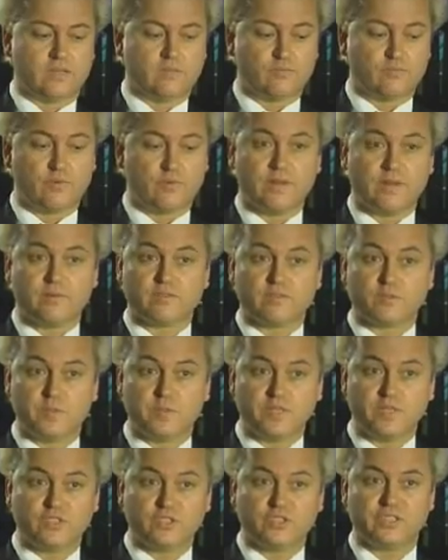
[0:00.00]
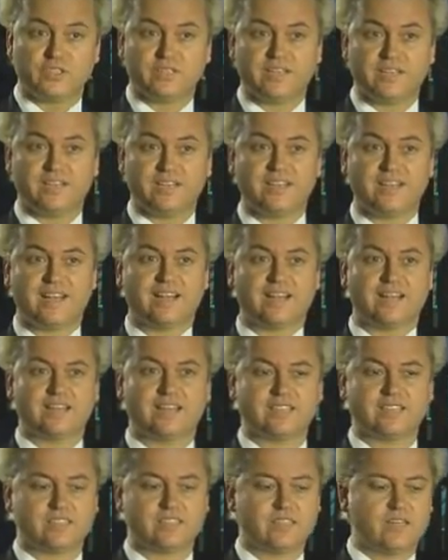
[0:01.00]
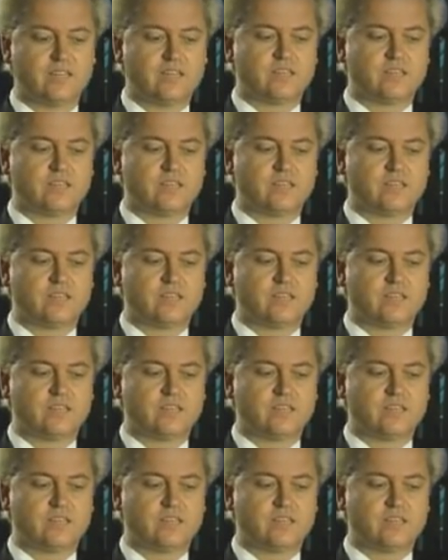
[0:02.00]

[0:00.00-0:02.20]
freedom of speech in the Netherlands.